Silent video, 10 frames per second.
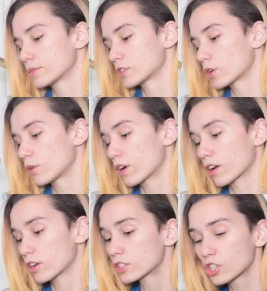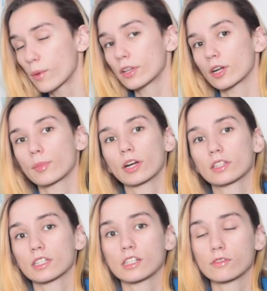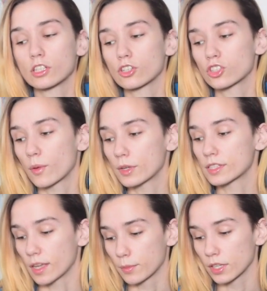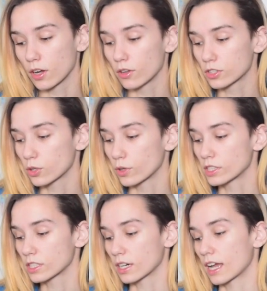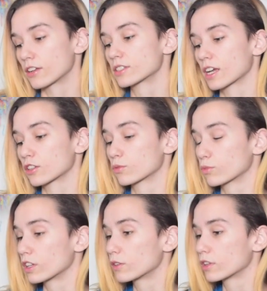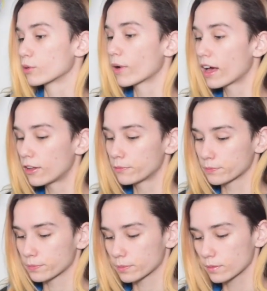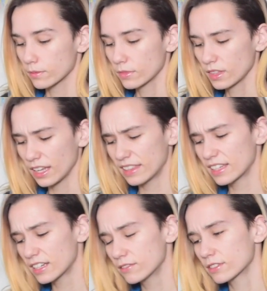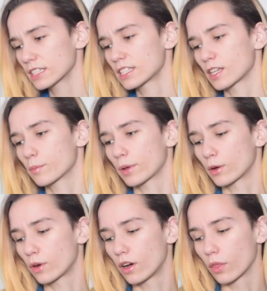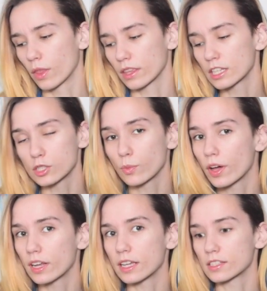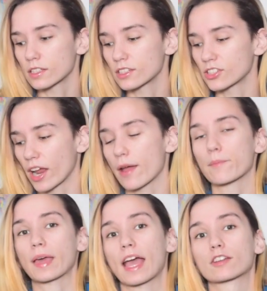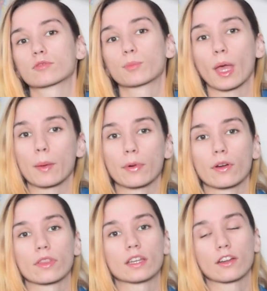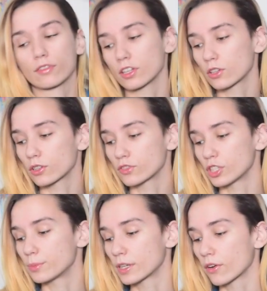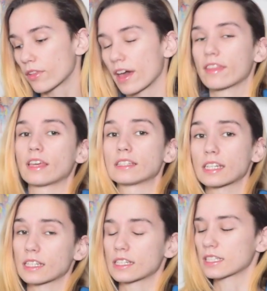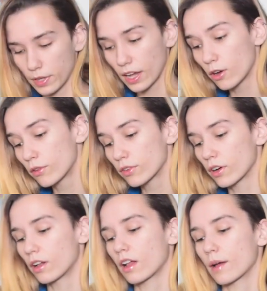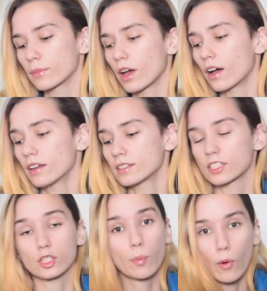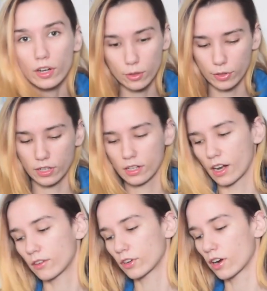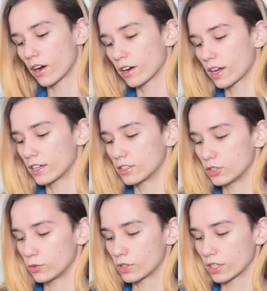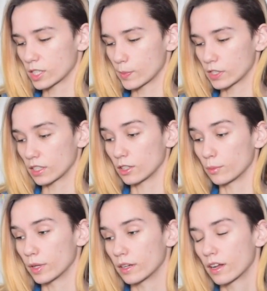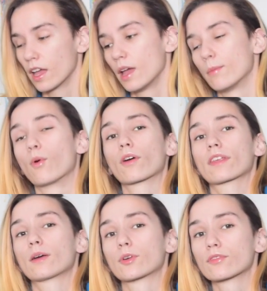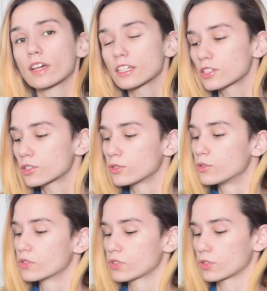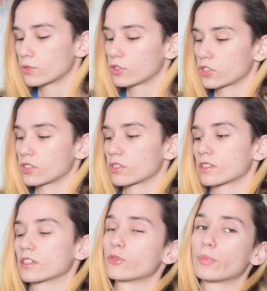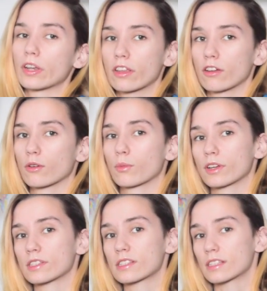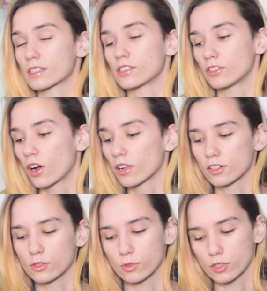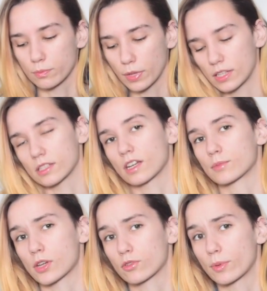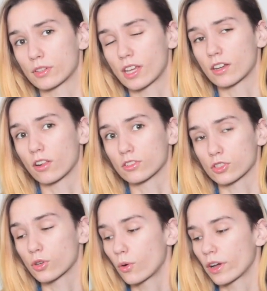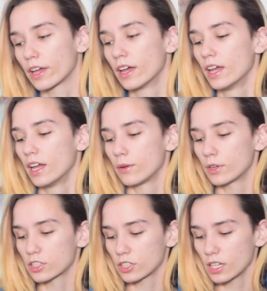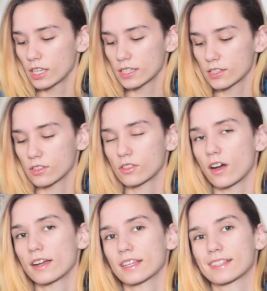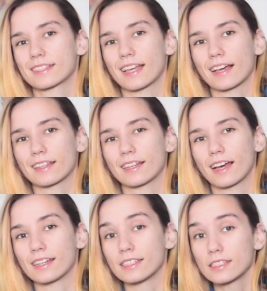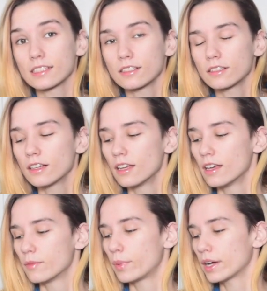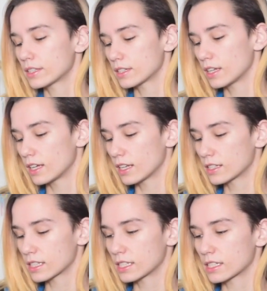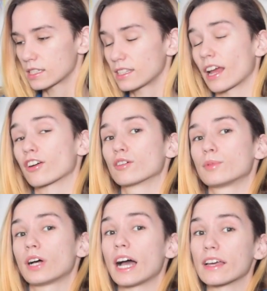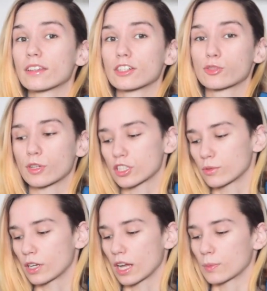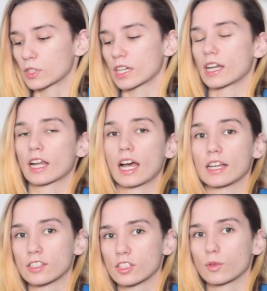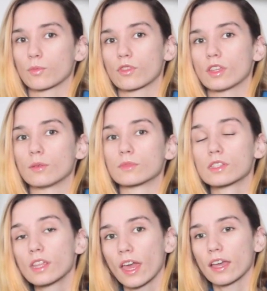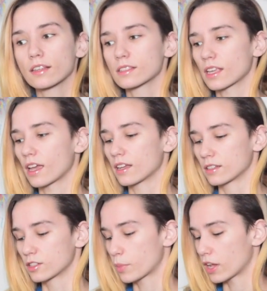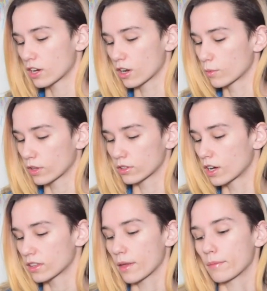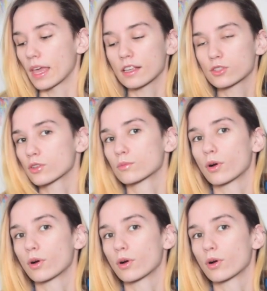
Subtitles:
So good job on their part. They did a really good job assembling all the toys. They're held together really, really well. And they didn't really skimp out on like this one. It's jam-packed with paper. They definitely could have cheaped out on that and they didn't. But yeah, overall, I'm not disappointed with it in any regard. I do think I spent a little bit more than I would have liked to. So just this little bit here was $60, which basically comes out to about $10 a toy, which is not exactly ideal. But it isn't terrible either, especially when it comes to kind of custom themed things, and depending on whether or not they make certain